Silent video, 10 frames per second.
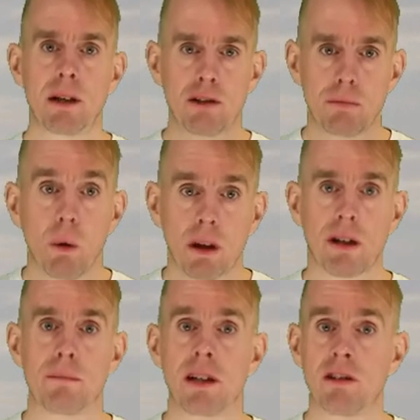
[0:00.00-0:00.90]
smaller
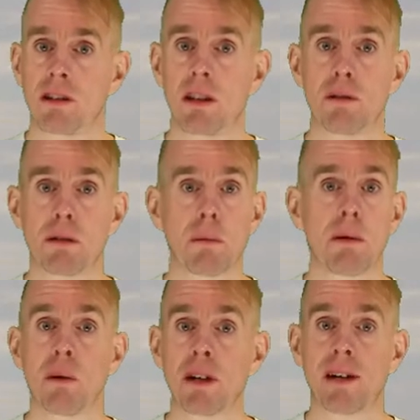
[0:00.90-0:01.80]
company setting you
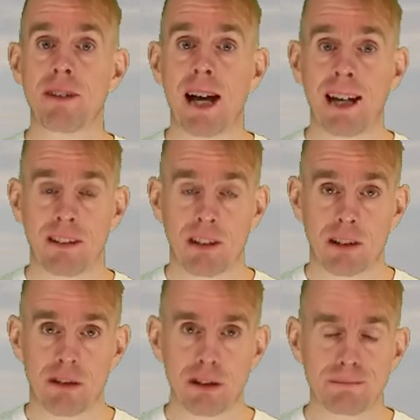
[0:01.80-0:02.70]
probably won't have
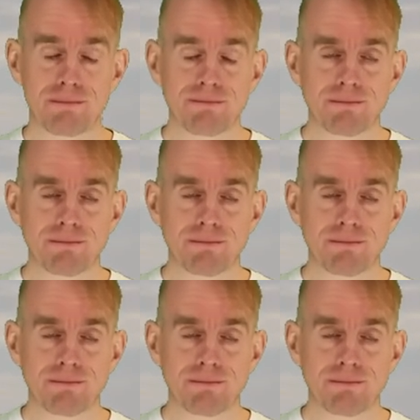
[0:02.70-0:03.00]
access to.